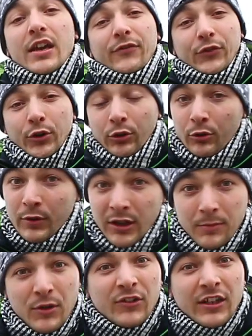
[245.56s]
if you're a
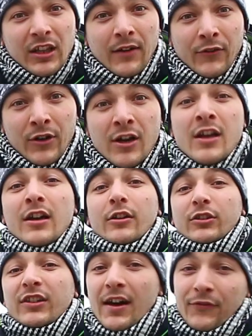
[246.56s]
real music lover,
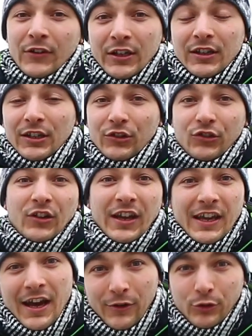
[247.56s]
definitely
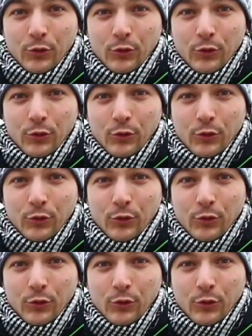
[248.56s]
check out